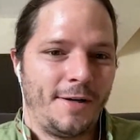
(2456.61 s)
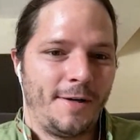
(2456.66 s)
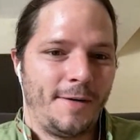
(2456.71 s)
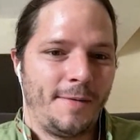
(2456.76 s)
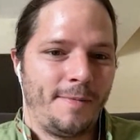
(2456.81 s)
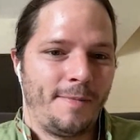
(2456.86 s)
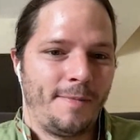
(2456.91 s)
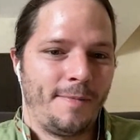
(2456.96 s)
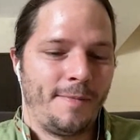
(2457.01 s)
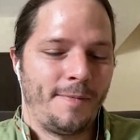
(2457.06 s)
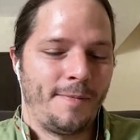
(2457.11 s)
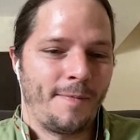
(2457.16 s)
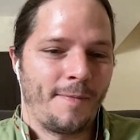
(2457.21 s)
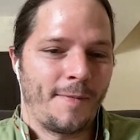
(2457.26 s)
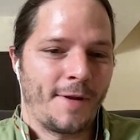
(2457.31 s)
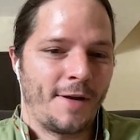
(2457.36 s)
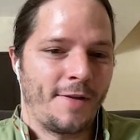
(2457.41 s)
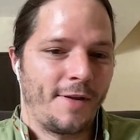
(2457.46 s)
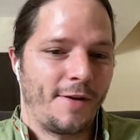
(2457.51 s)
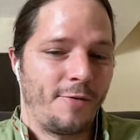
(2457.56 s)

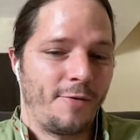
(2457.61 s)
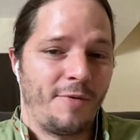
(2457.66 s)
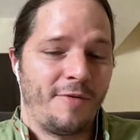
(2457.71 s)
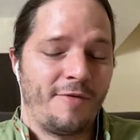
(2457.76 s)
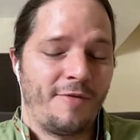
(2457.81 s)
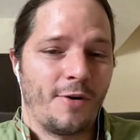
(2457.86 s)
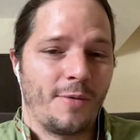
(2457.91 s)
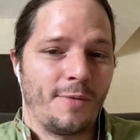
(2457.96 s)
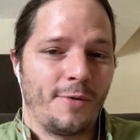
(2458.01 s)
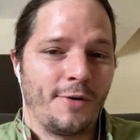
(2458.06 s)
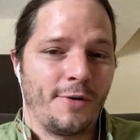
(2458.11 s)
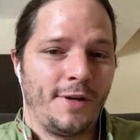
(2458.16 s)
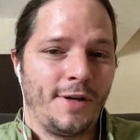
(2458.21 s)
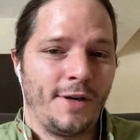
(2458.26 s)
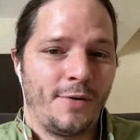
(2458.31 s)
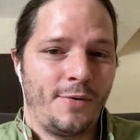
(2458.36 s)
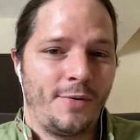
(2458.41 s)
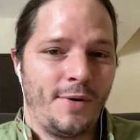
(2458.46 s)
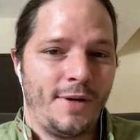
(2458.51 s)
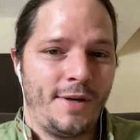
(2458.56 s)
Um, I think it would be far
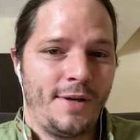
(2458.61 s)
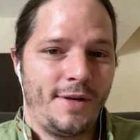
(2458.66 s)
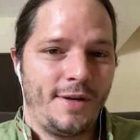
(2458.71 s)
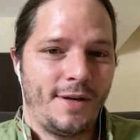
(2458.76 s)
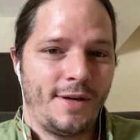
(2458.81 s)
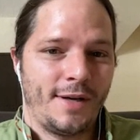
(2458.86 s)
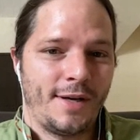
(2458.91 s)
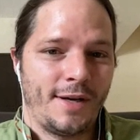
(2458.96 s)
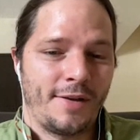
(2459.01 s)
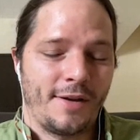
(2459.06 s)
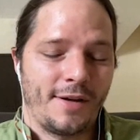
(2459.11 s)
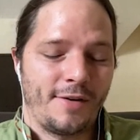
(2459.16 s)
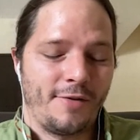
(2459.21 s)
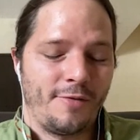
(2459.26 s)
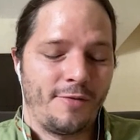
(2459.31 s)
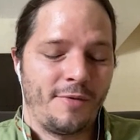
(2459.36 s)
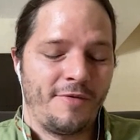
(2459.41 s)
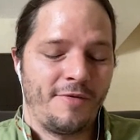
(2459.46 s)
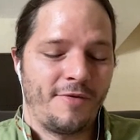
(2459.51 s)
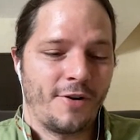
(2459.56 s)
more liquid and I
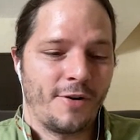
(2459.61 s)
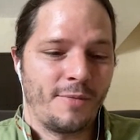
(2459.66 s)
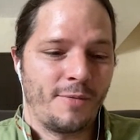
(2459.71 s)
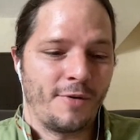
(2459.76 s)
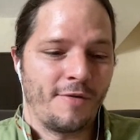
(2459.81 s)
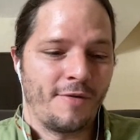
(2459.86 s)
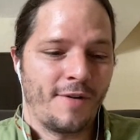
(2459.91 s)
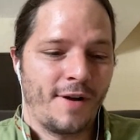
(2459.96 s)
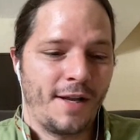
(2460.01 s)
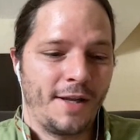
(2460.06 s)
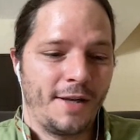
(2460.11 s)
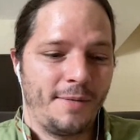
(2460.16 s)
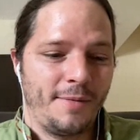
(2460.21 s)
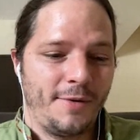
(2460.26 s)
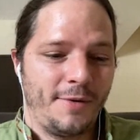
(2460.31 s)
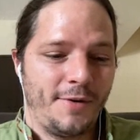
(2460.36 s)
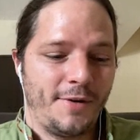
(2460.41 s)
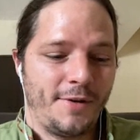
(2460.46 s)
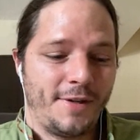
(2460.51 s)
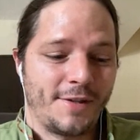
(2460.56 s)
think it would be far more
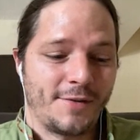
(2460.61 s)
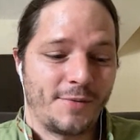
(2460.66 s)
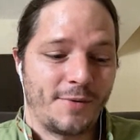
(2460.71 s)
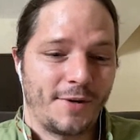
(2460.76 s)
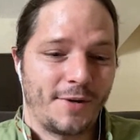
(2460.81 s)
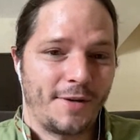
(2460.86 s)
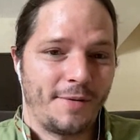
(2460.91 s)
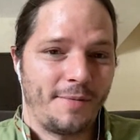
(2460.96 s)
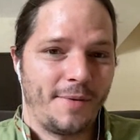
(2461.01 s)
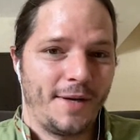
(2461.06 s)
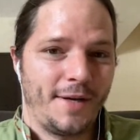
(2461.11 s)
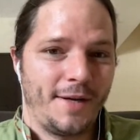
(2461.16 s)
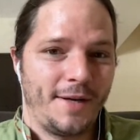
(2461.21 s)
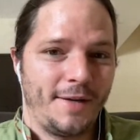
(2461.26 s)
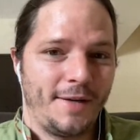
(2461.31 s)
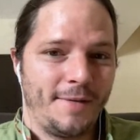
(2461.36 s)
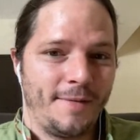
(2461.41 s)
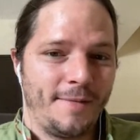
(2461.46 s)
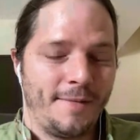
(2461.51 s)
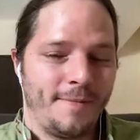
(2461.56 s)
valuable. And it's one of the
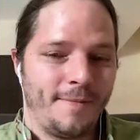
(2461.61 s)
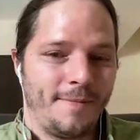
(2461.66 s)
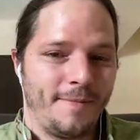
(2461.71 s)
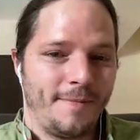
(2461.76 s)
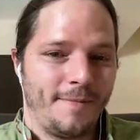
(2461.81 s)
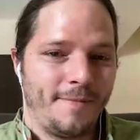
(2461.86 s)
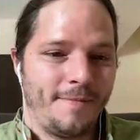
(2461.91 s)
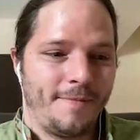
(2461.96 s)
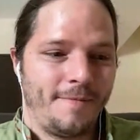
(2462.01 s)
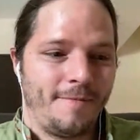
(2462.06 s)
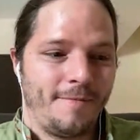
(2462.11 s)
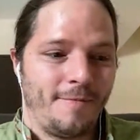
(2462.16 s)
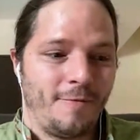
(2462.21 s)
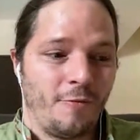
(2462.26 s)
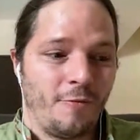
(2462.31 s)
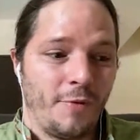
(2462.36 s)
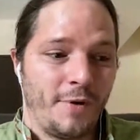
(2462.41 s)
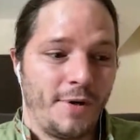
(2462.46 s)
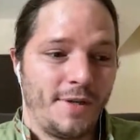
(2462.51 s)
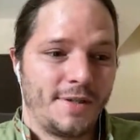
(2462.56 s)
main
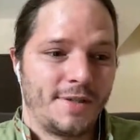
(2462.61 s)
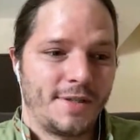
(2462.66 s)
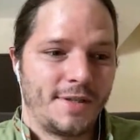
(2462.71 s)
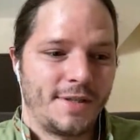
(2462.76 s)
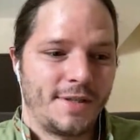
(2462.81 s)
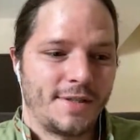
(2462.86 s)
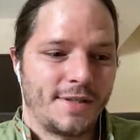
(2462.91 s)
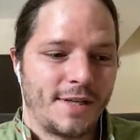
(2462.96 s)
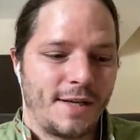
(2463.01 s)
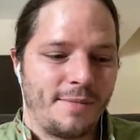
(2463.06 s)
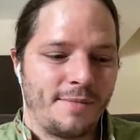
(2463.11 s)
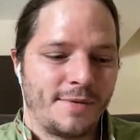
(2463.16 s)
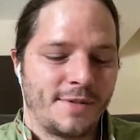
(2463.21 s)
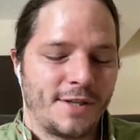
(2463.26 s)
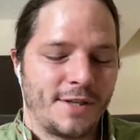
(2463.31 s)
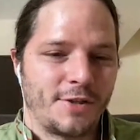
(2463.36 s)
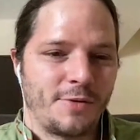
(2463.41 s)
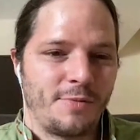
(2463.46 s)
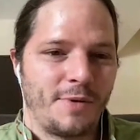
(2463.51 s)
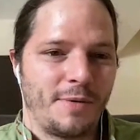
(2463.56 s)
reasons
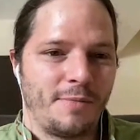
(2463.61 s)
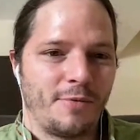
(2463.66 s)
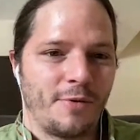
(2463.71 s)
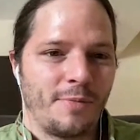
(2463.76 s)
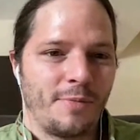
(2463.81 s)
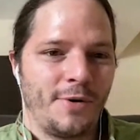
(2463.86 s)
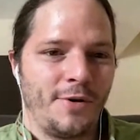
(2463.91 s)
I'm such